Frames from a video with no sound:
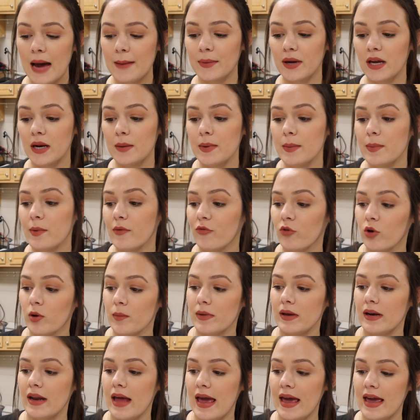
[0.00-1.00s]
I'm gonna be
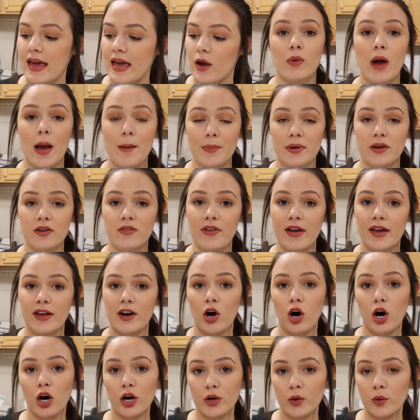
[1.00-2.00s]
performing a rapid vet
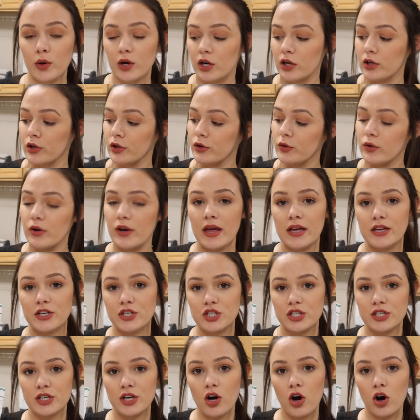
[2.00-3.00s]

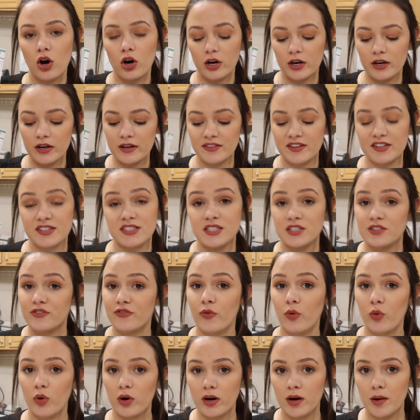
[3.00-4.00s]
autoagglutination card. This is
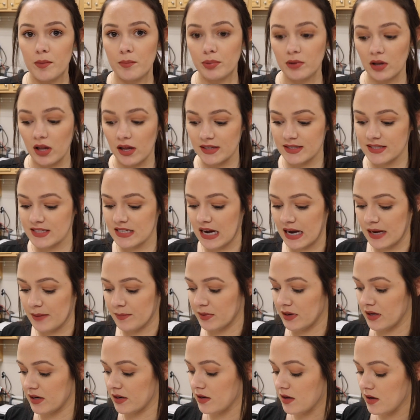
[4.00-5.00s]
for blood
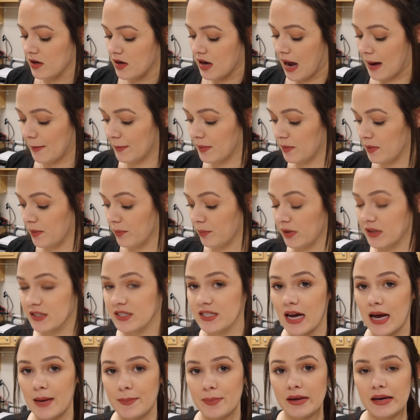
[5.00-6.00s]
typing. I'm gonna be blood
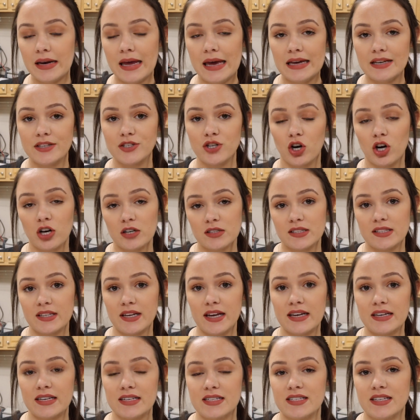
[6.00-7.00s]
typing a dog
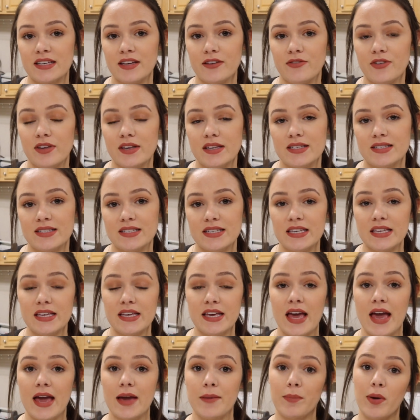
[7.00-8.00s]
today to see if he is
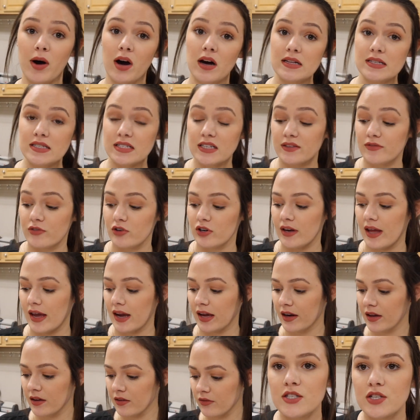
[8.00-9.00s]
DEA positive or
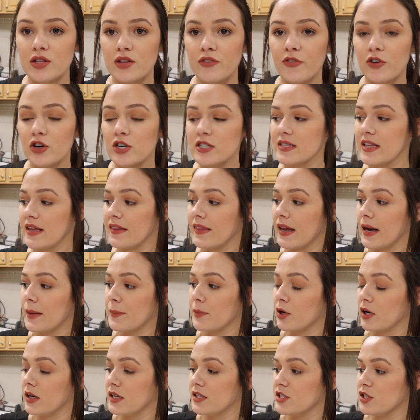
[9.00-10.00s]
negative. So the first thing that I'm
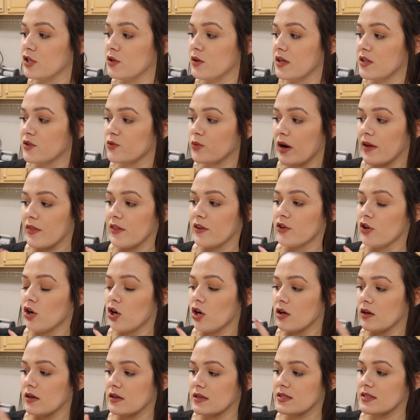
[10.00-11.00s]
gonna do is write the
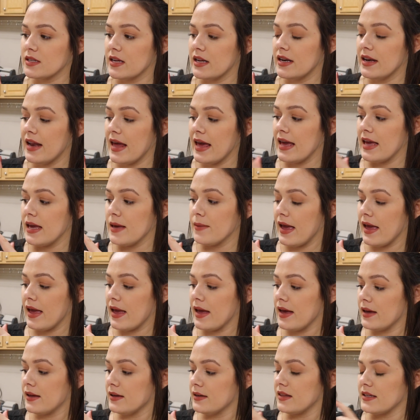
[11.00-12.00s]
dog's name
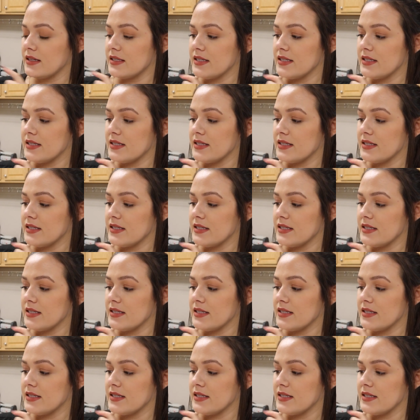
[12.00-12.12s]
and the